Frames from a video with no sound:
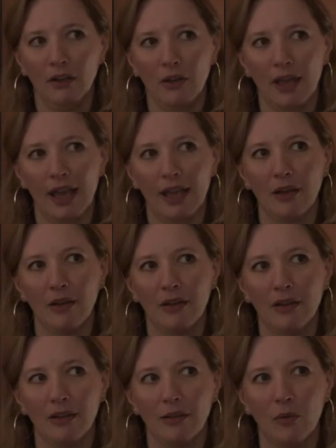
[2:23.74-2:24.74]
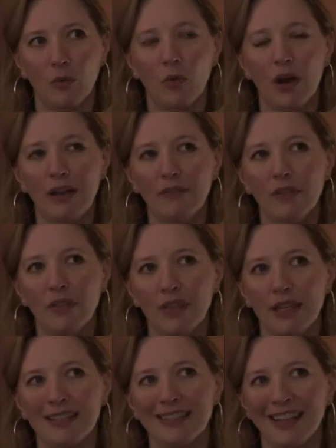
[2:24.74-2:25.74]
okay, one of the
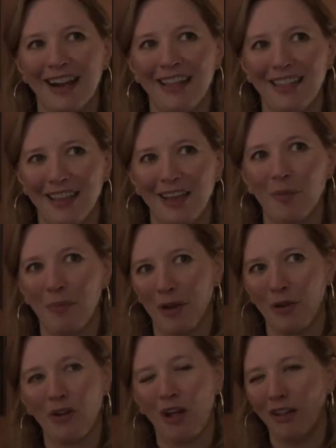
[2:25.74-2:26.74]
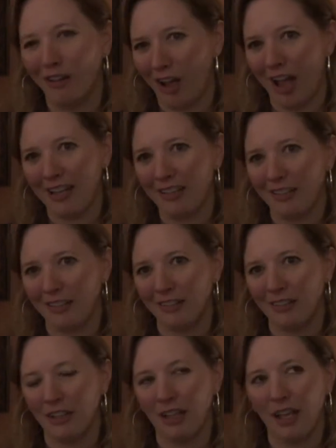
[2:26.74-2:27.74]
things that I think about a lot
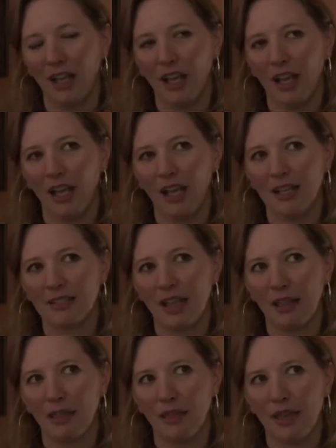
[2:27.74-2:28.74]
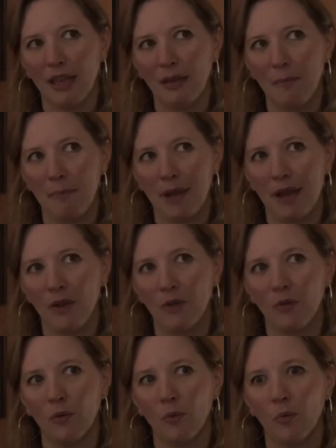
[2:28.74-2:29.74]
is I think
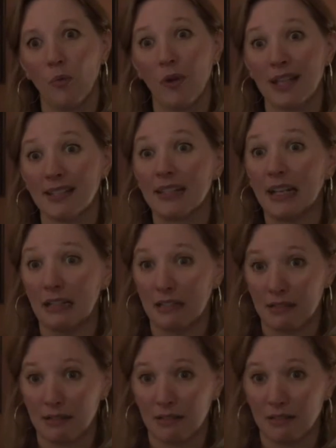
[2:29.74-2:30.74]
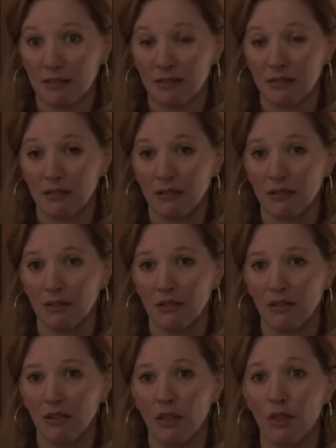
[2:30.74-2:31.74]
about resonance,
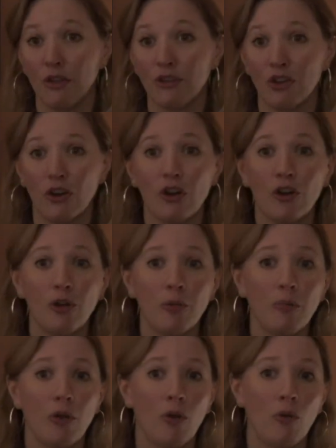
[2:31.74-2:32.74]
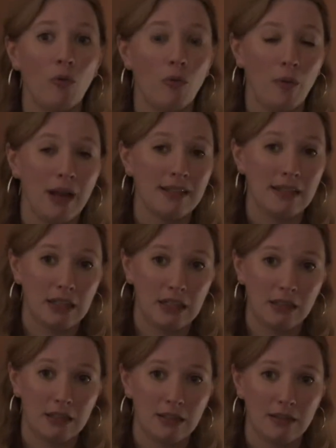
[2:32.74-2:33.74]
the term
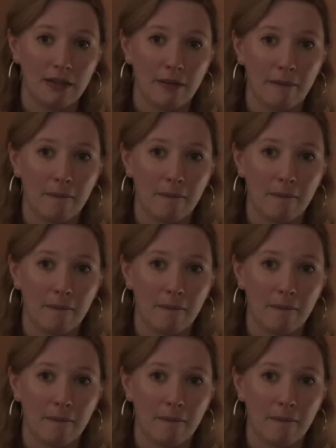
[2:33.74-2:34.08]
resonance.